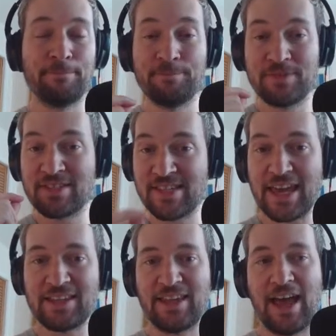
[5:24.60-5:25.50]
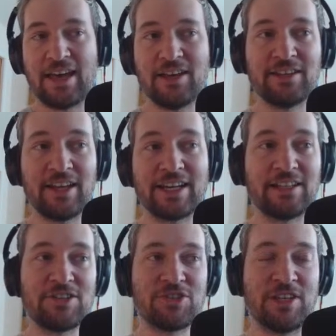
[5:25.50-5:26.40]
Saying that,
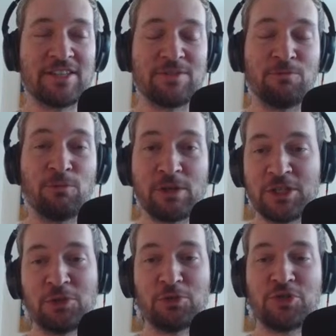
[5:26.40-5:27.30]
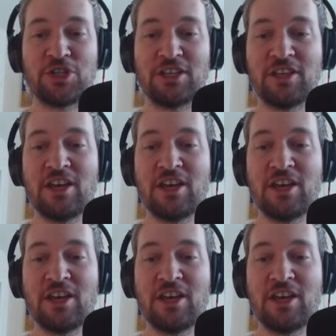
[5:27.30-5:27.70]
Annihilation has some really cool shit.